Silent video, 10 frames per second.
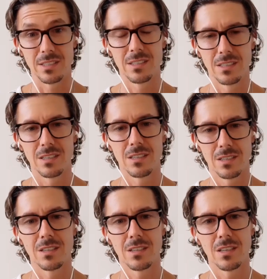we start
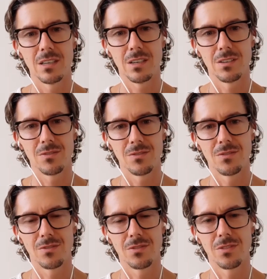seeing the
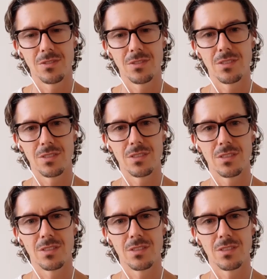improvement of